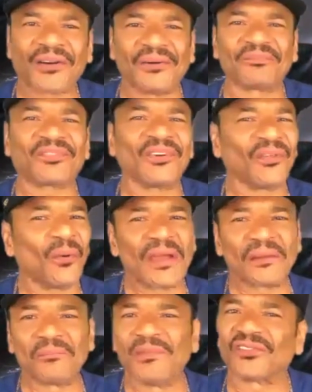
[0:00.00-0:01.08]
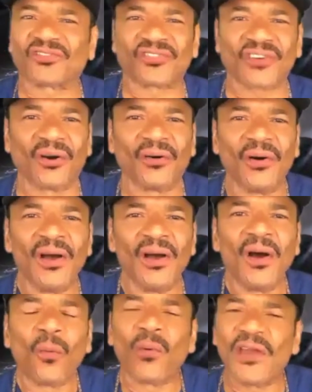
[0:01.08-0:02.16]
Welcome to the Wingman Show.
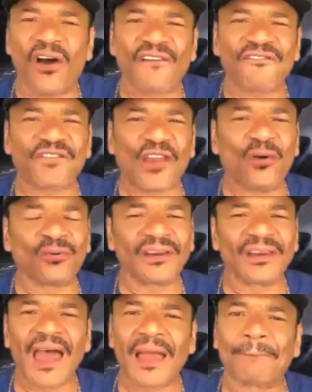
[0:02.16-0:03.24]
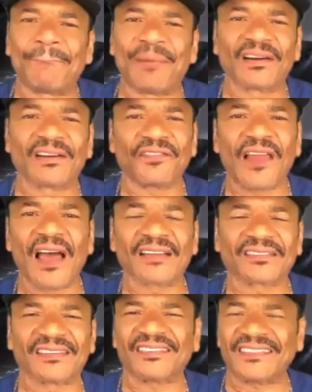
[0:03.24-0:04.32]
We are floating like
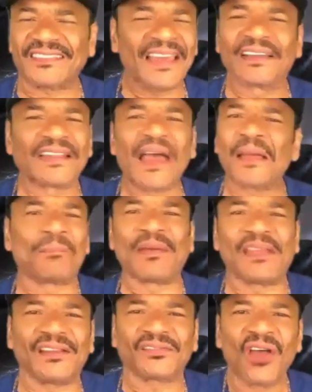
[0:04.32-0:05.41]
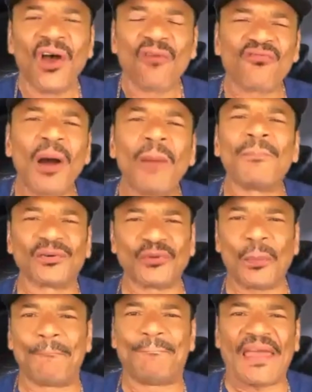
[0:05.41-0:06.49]
butterflies and stinging like bees. Rumble,
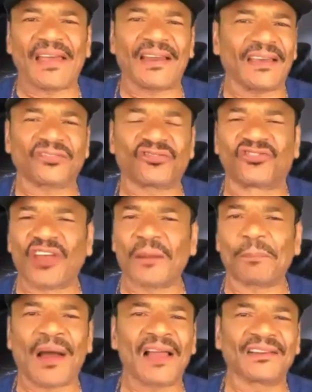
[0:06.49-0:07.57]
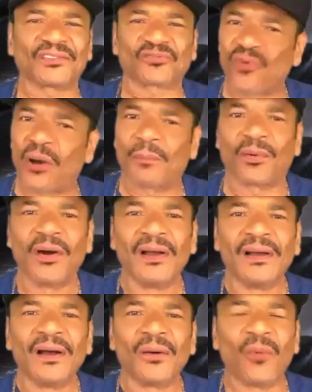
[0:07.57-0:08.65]
you badass jet pilots,
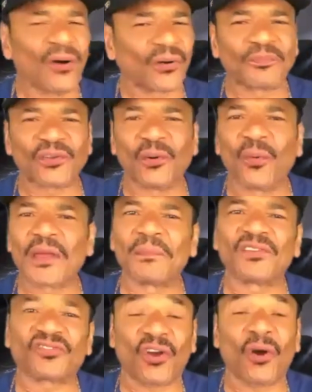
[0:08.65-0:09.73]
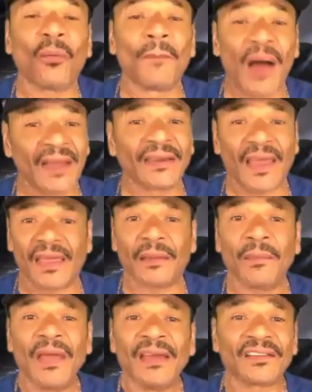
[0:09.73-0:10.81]
rumble. Welcome to the Wingman Show.
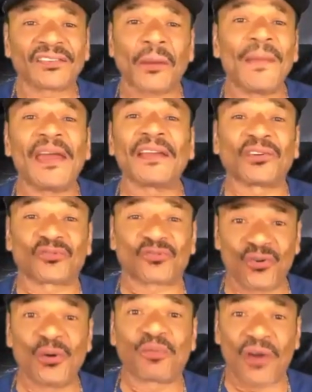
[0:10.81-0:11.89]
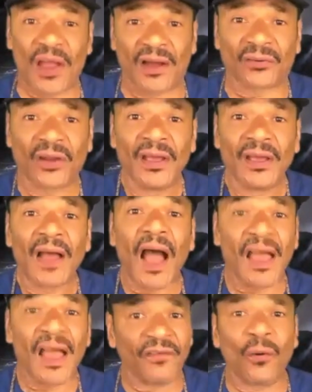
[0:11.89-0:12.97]
My name is Commander Drew
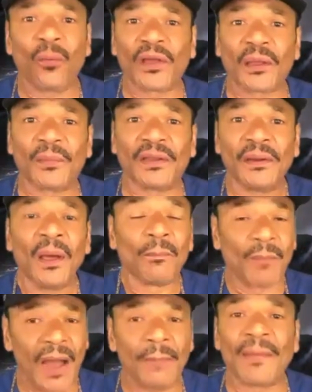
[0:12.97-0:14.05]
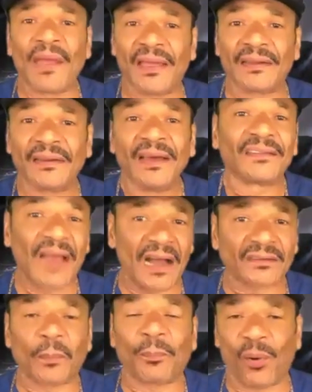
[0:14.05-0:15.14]
Brown. I have a wingman, my
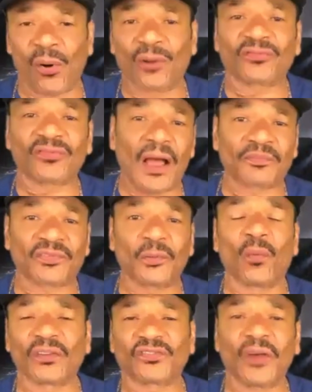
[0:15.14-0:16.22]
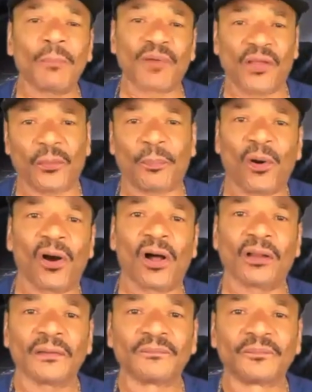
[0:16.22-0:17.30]
man, Dr. Paul Thompson. What's up,
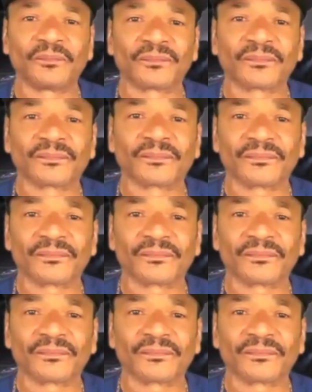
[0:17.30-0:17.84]
Brother Paul?